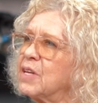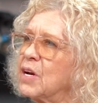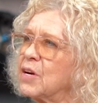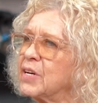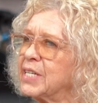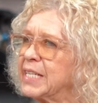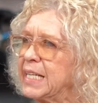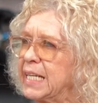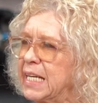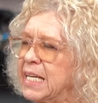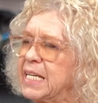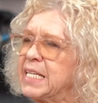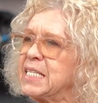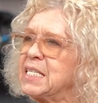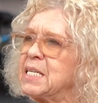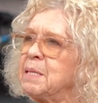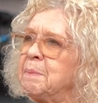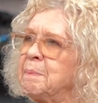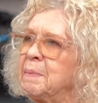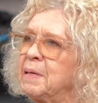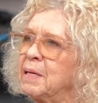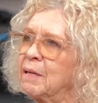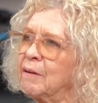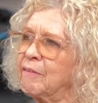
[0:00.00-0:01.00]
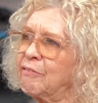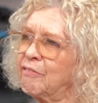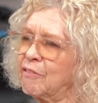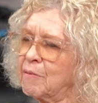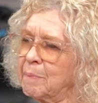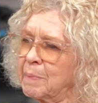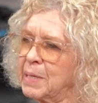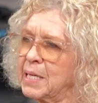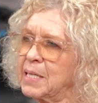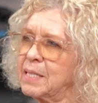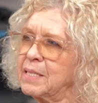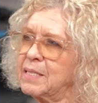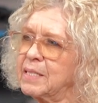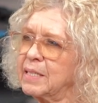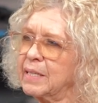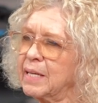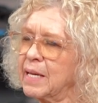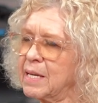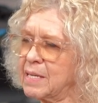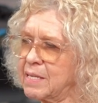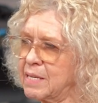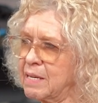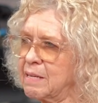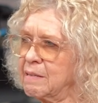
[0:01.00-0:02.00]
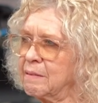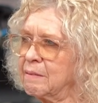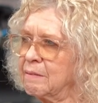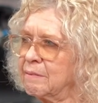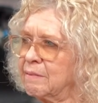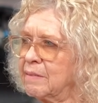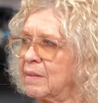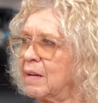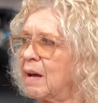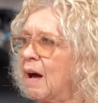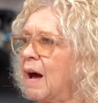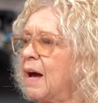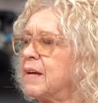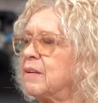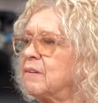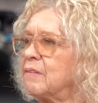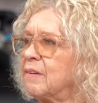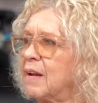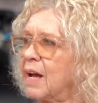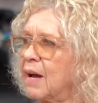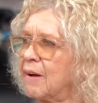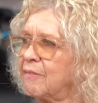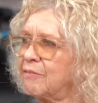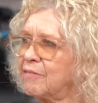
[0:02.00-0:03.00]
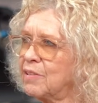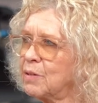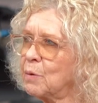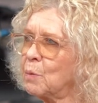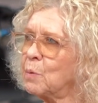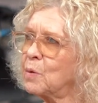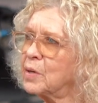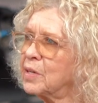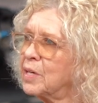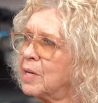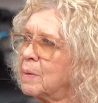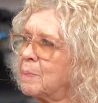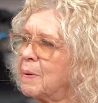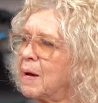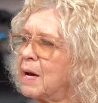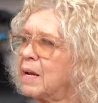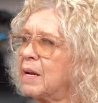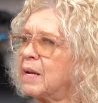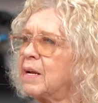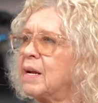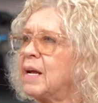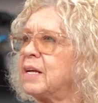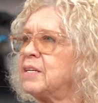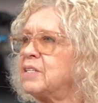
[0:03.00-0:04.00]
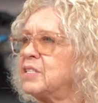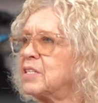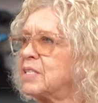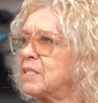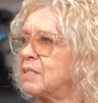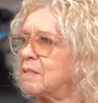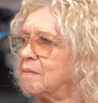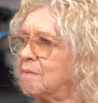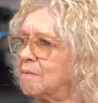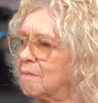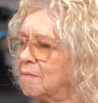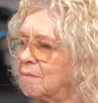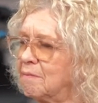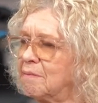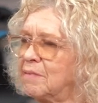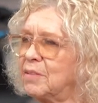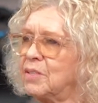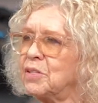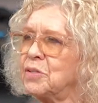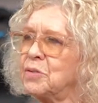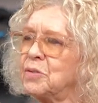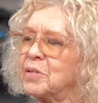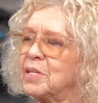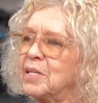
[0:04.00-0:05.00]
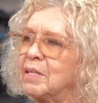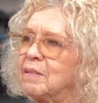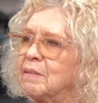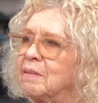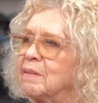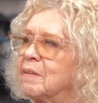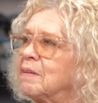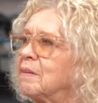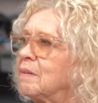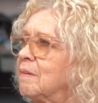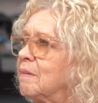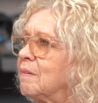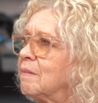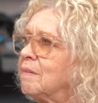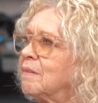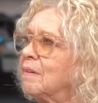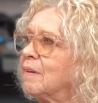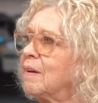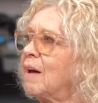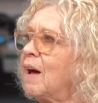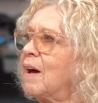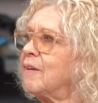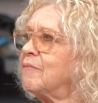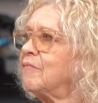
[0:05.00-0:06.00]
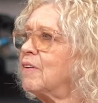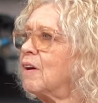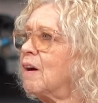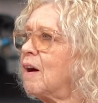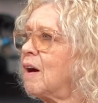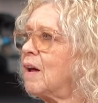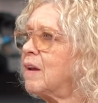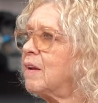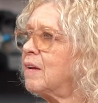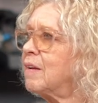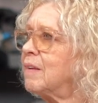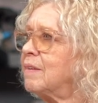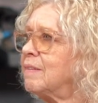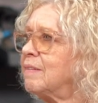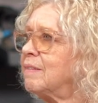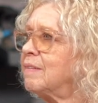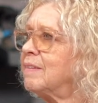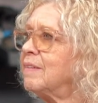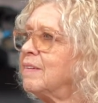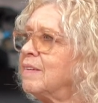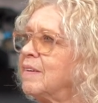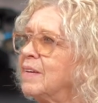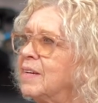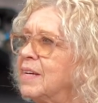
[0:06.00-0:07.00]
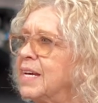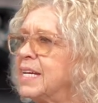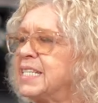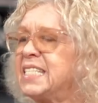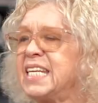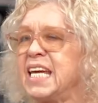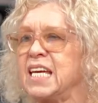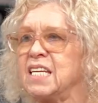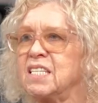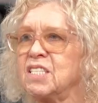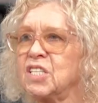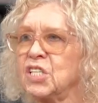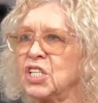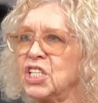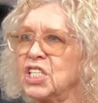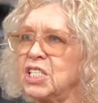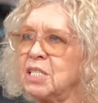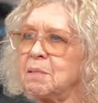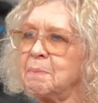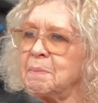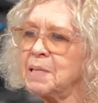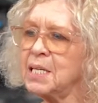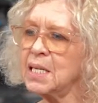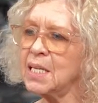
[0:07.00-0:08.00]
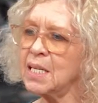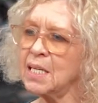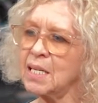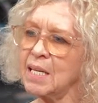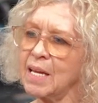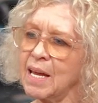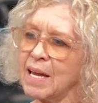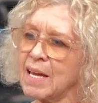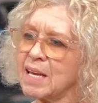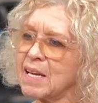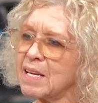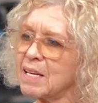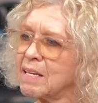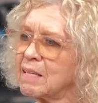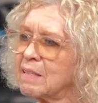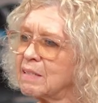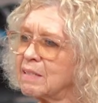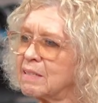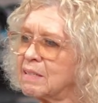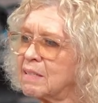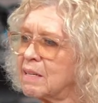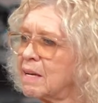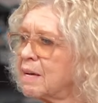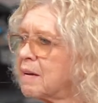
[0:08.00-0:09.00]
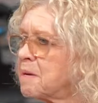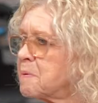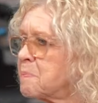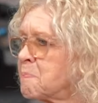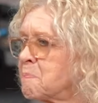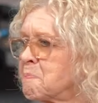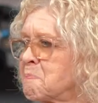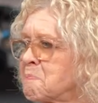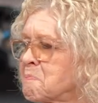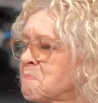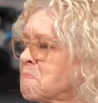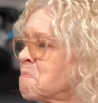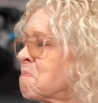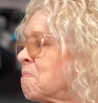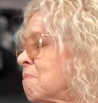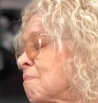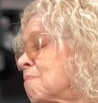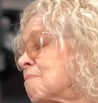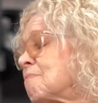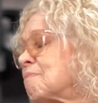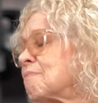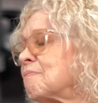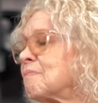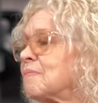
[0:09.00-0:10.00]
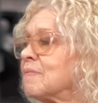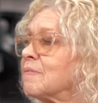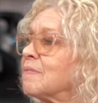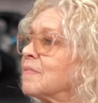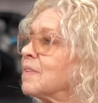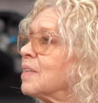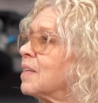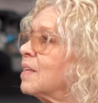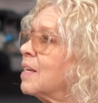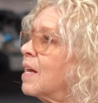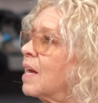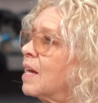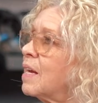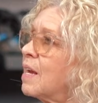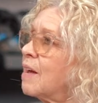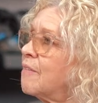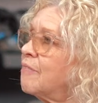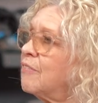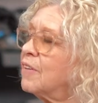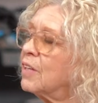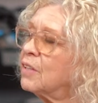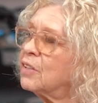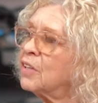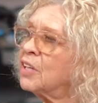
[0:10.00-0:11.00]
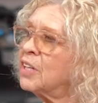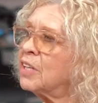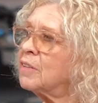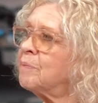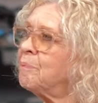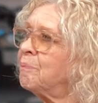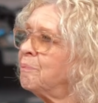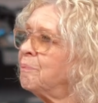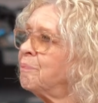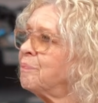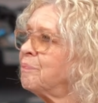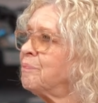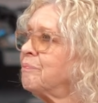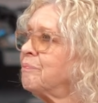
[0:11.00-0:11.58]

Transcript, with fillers: They're an easy meal for me to get down. I don't have to worry about it. I just do it, and I've got it, and it tastes good to me, and um, off you go. And I feel good.